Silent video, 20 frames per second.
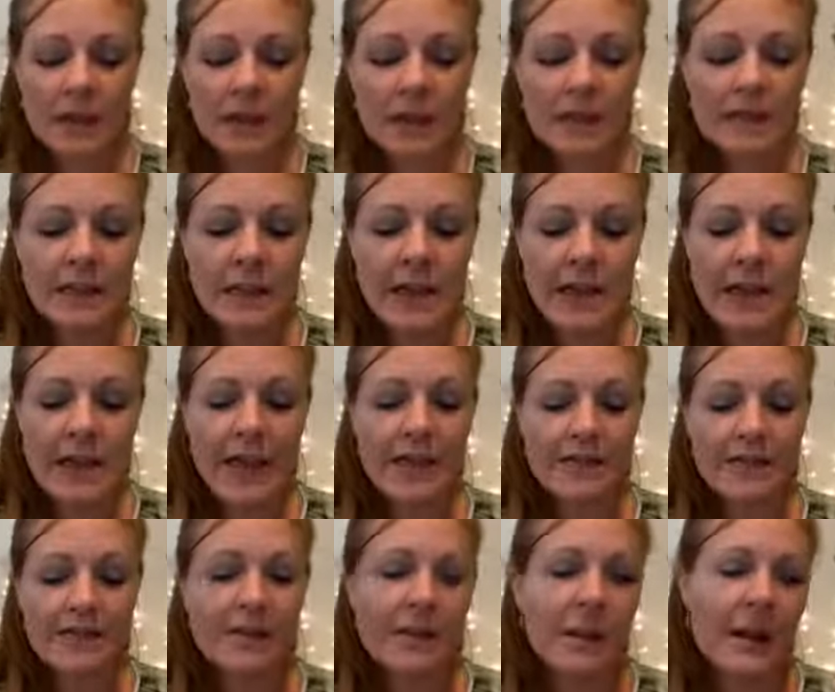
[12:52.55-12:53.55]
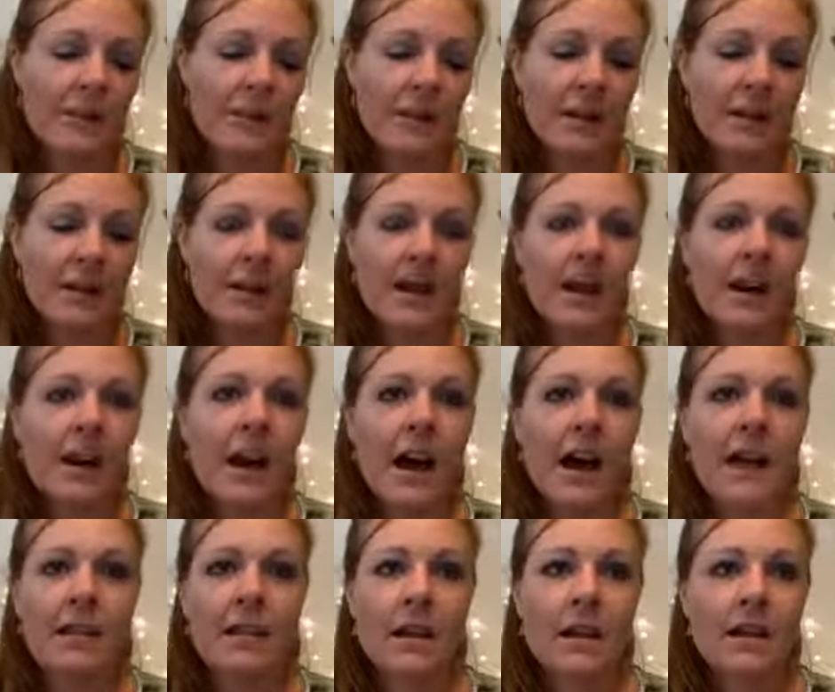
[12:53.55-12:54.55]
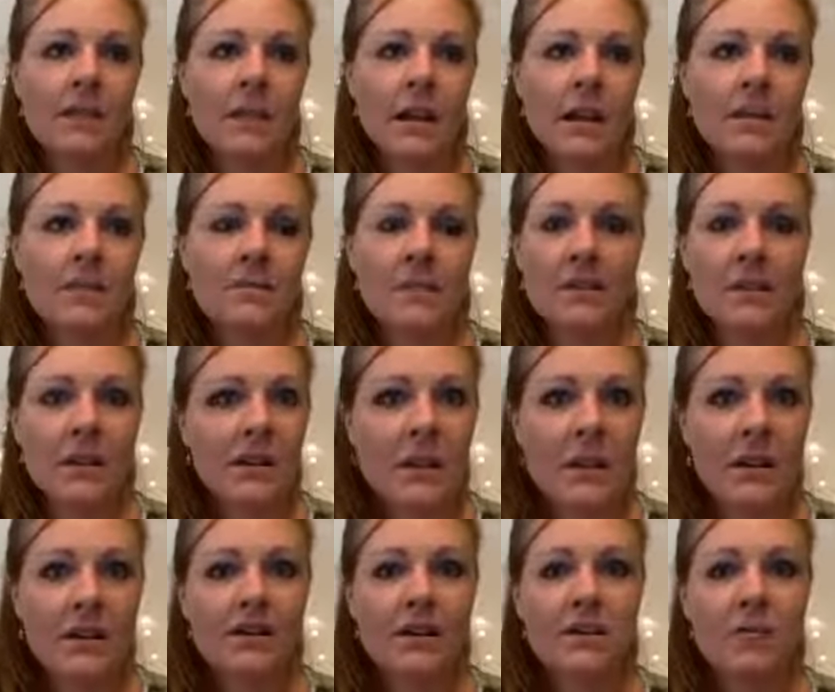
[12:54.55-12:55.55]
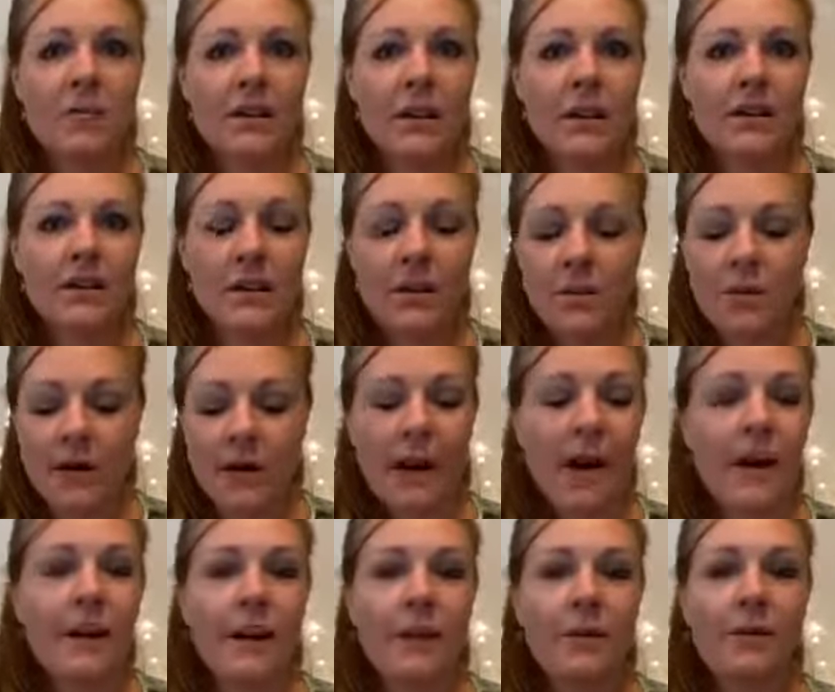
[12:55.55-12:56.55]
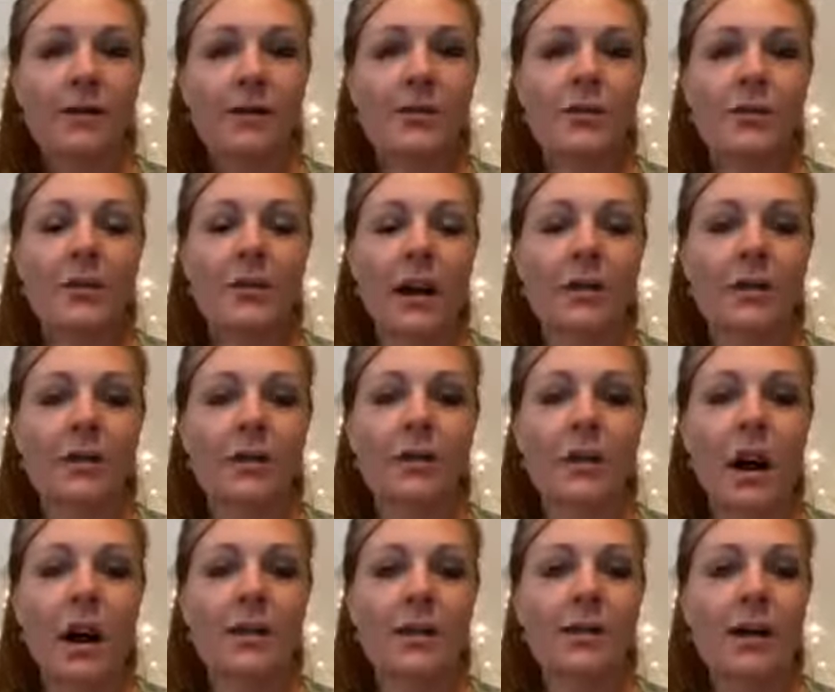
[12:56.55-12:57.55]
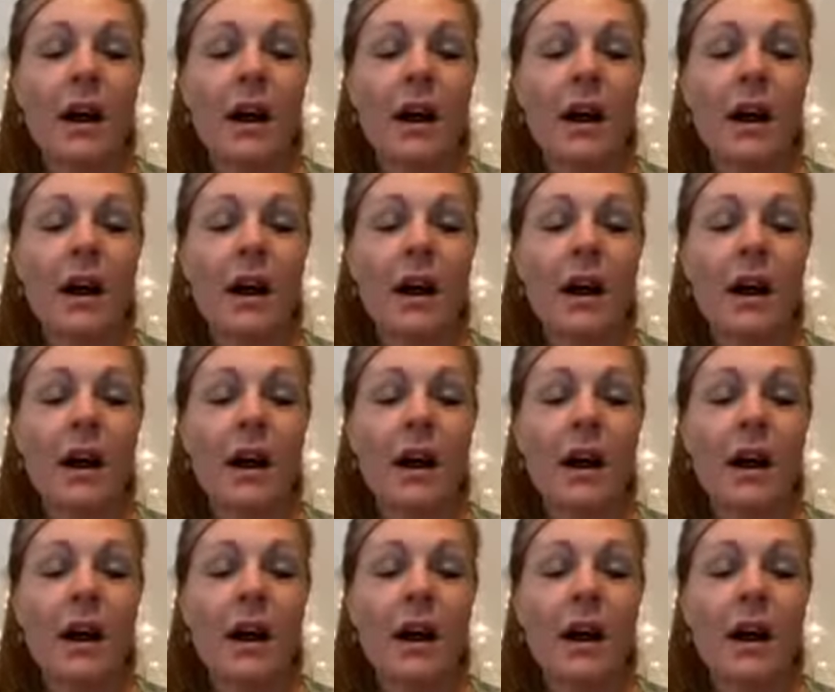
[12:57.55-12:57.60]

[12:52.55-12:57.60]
is I have a family that I love them so much with all my heart. I would cry.